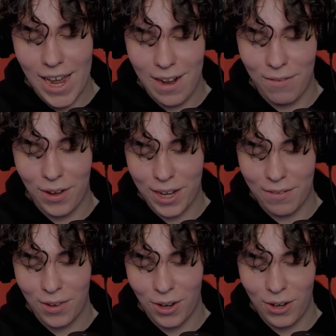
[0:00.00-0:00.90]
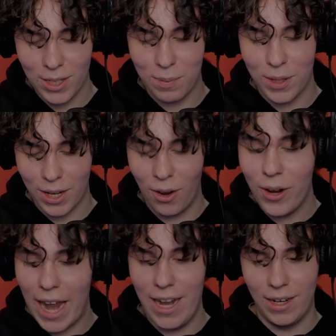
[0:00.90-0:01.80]
And I fucking forgot to put the
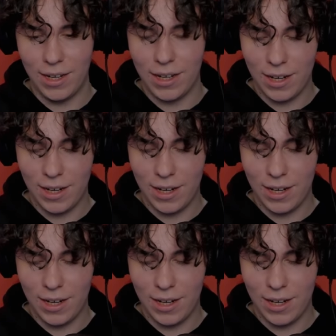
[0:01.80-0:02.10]
code in.